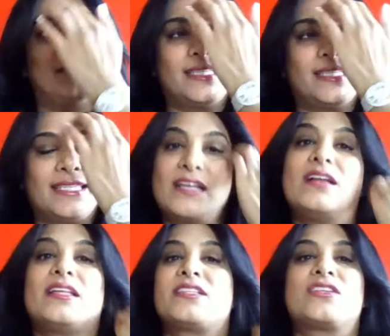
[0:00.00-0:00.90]

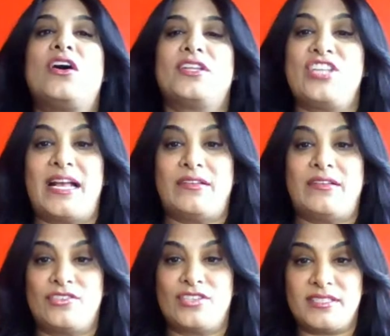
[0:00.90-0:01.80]
let's call it a
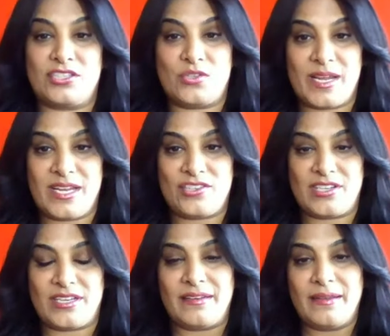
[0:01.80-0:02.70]
challenging situation.